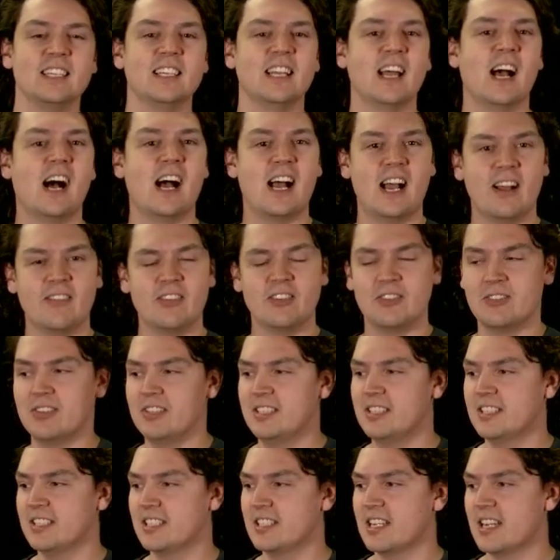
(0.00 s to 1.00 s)
I haven't really
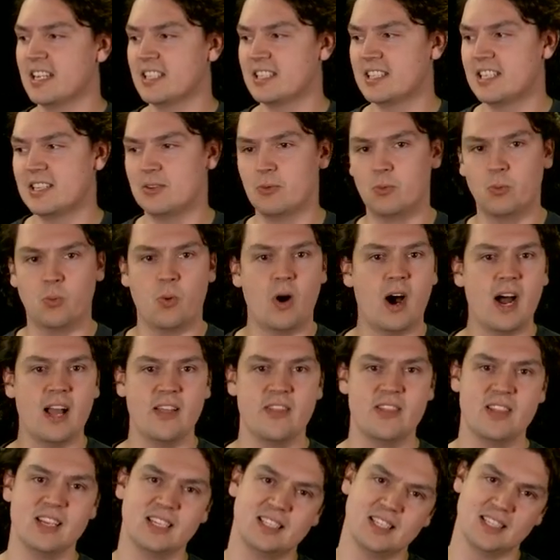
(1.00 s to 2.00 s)
discussed why
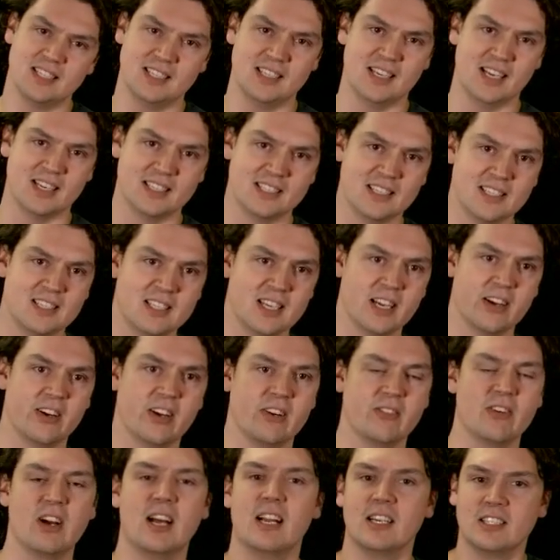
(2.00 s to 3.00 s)
this is necessary,
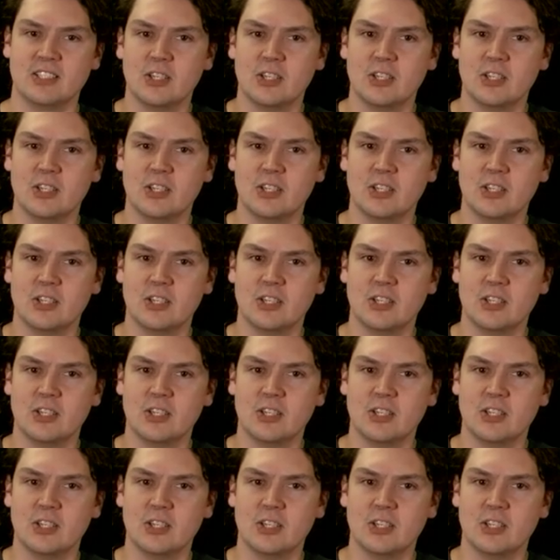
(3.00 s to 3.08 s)
right?